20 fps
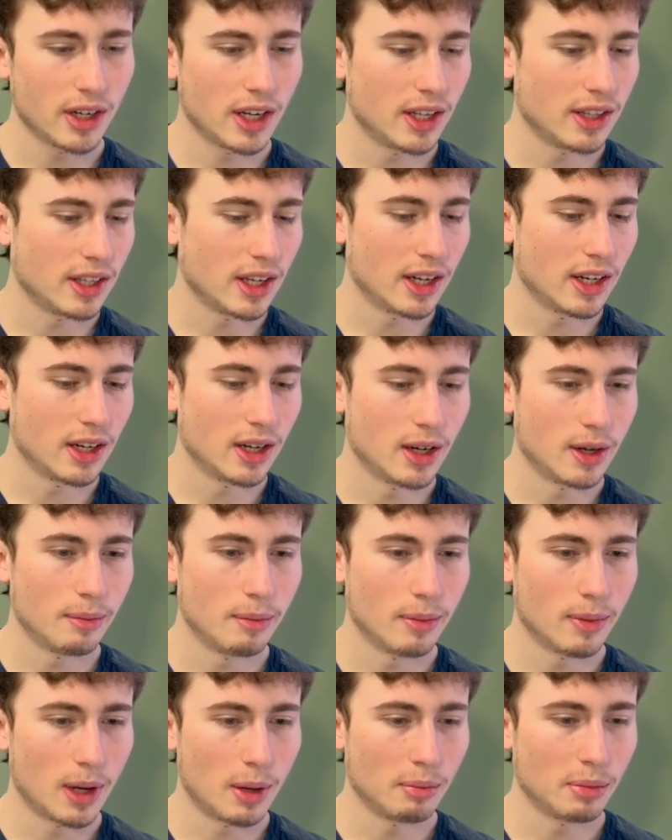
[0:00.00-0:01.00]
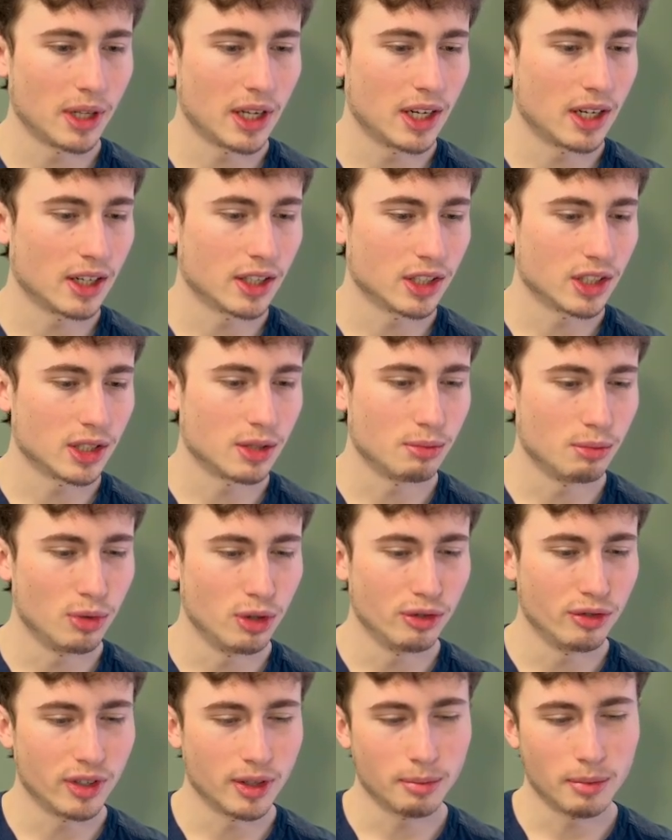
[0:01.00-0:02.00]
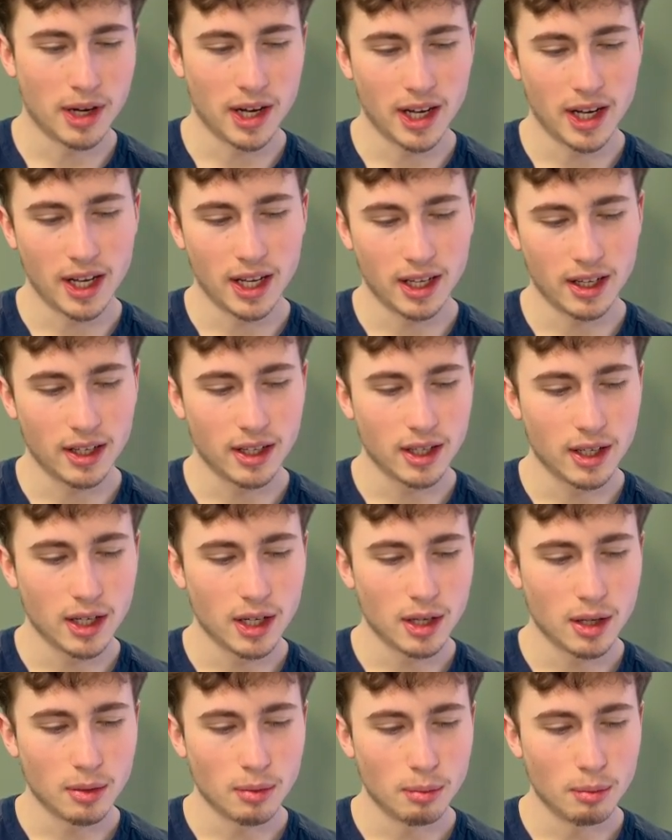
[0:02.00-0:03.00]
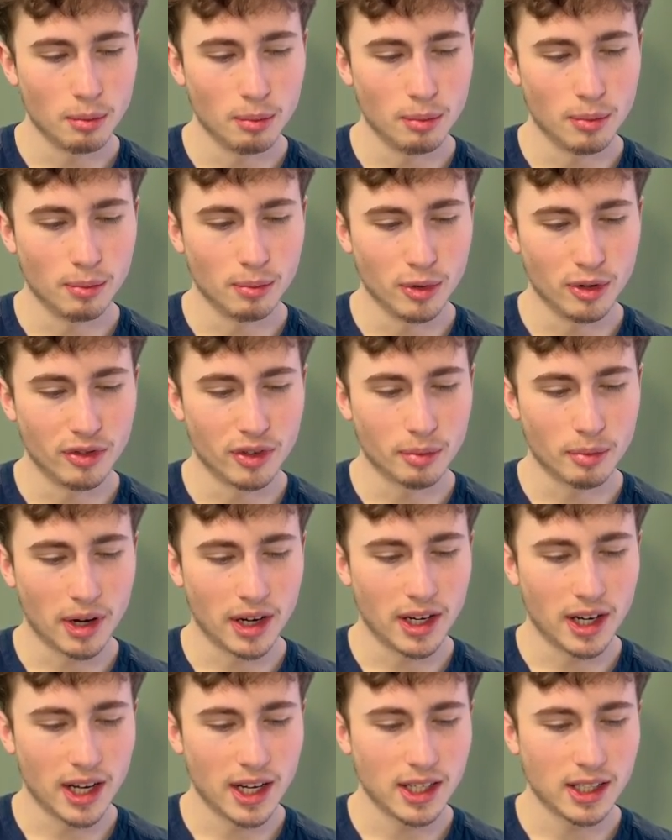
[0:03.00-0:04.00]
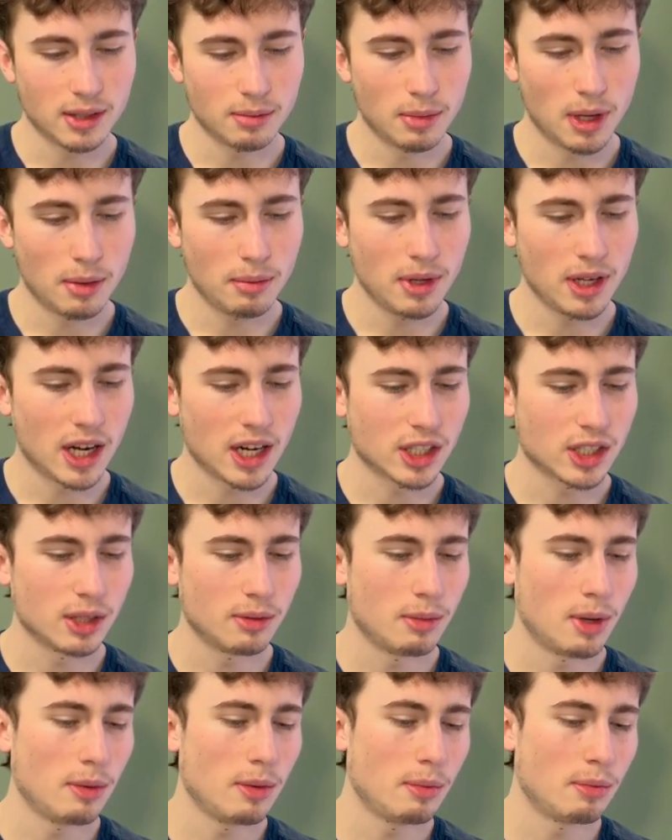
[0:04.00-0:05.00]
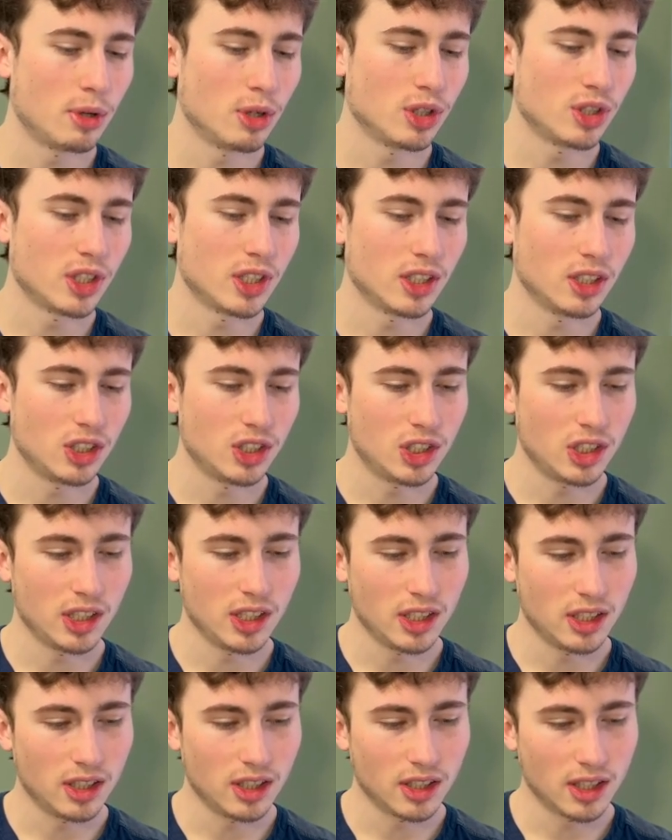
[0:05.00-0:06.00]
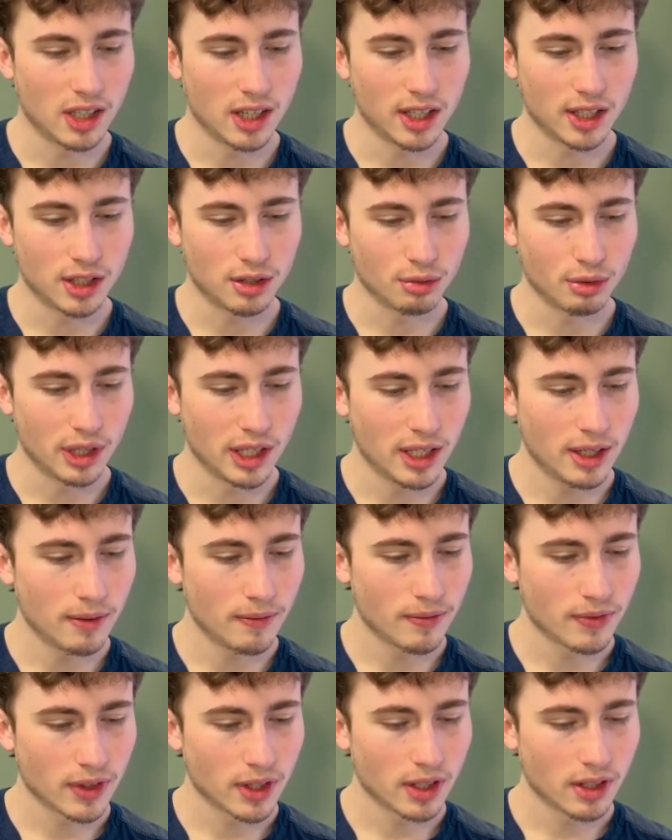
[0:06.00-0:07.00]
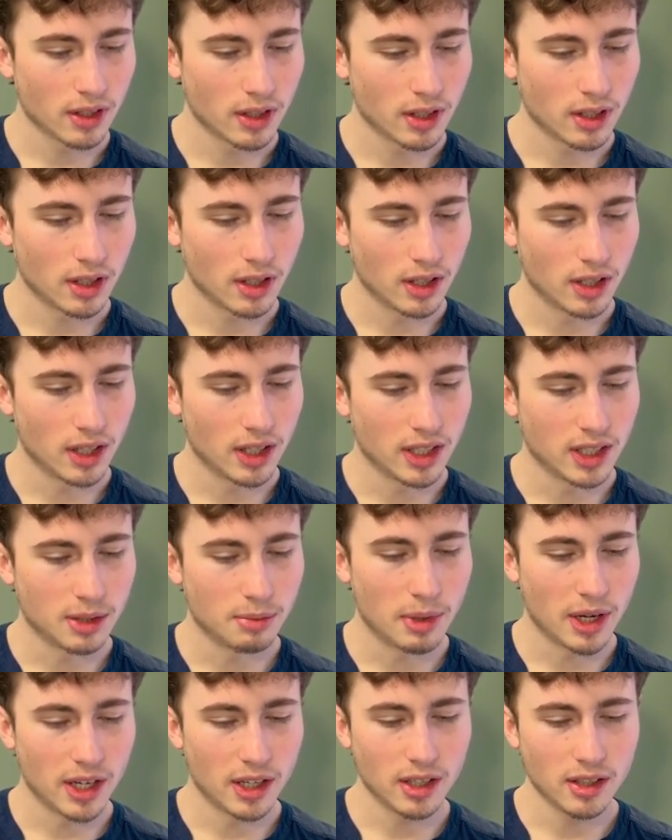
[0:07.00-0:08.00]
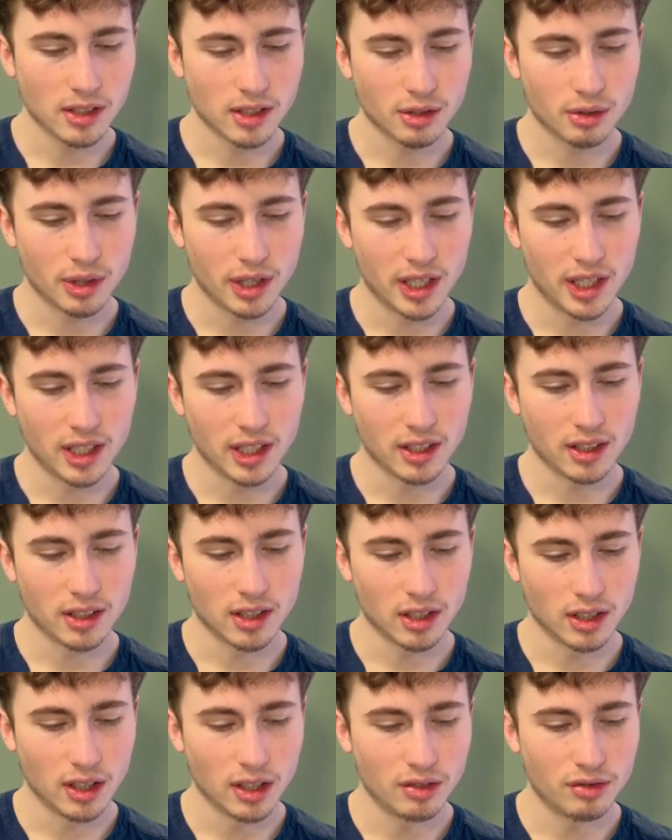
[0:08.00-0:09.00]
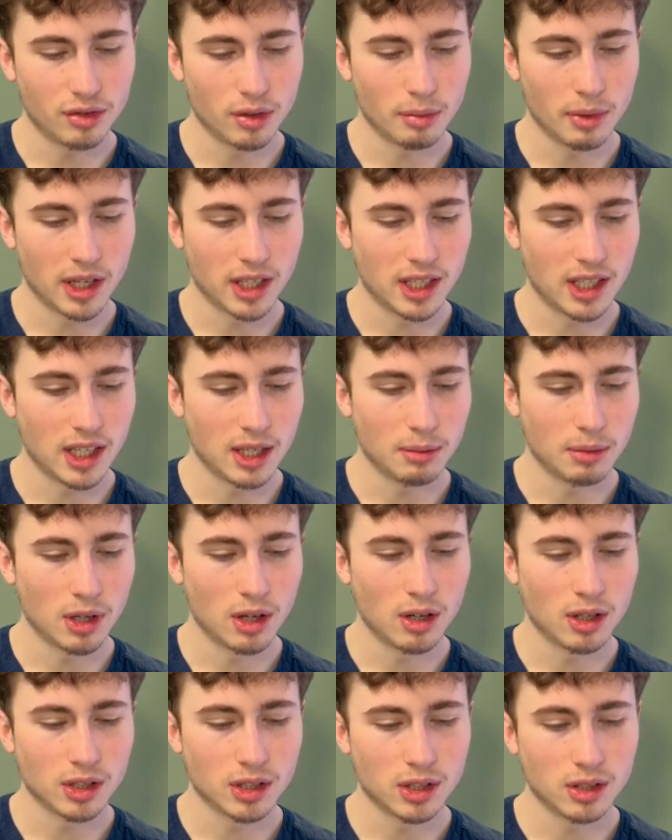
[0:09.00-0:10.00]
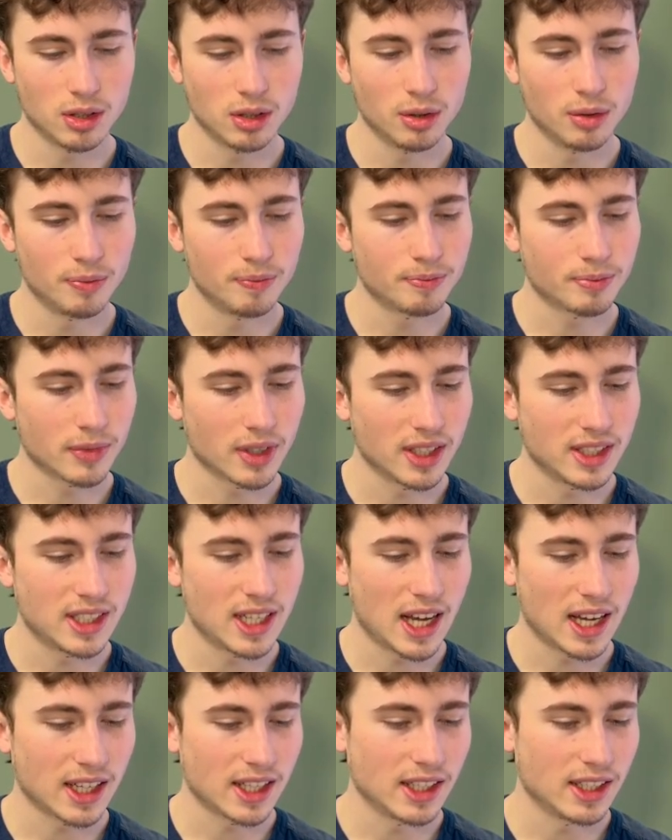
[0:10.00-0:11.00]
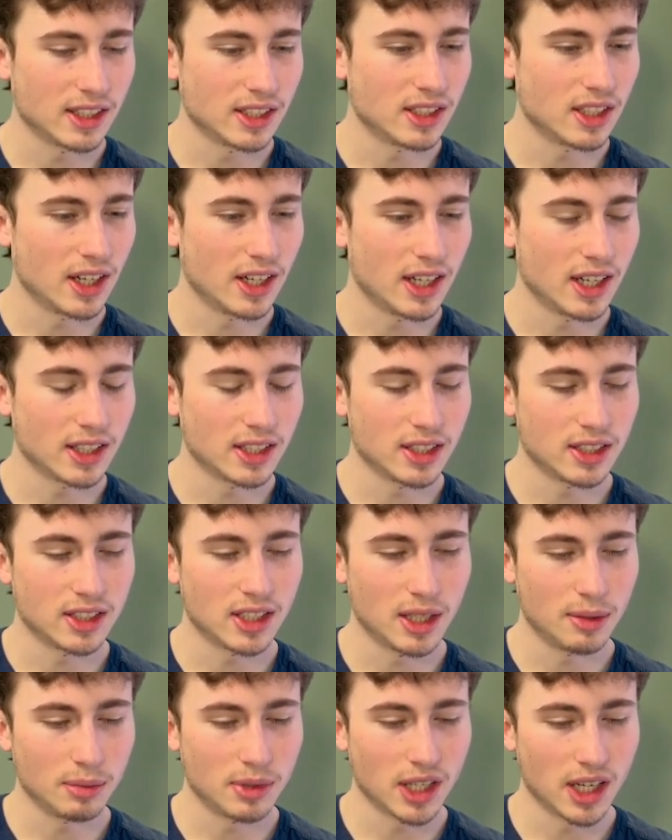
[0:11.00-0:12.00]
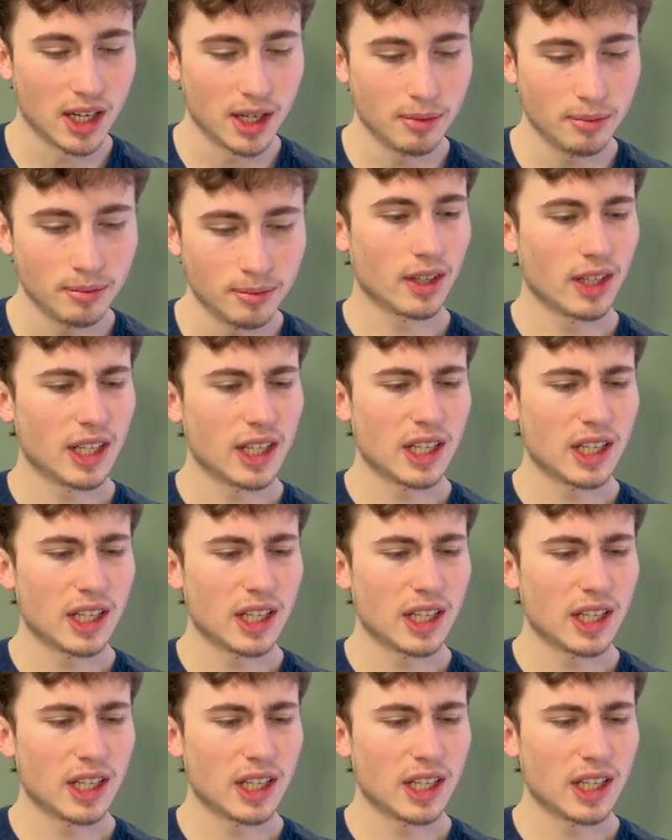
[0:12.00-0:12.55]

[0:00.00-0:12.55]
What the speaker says: And then I'm planning on just moving my knight. Maybe pushing g3 is better, creating a lift for my king, but also attacking his knight at the same time.